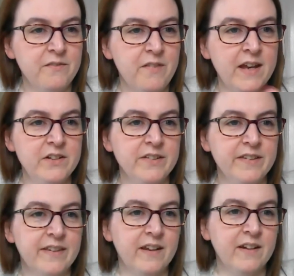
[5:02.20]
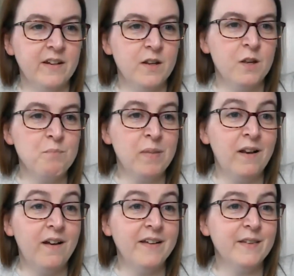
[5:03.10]
sense of agency, and it
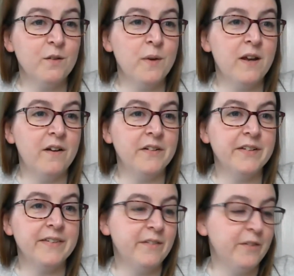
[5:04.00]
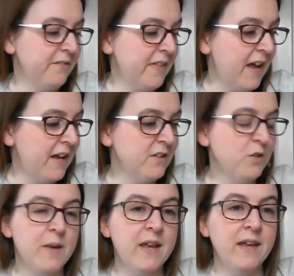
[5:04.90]
implies that we are just sort of there
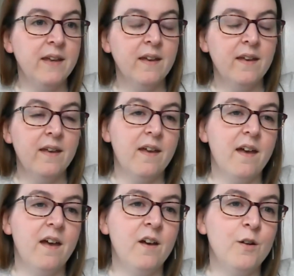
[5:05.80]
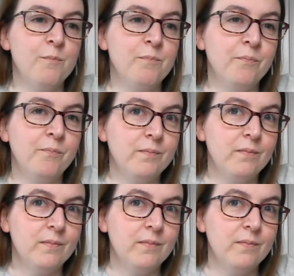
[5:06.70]
to be, that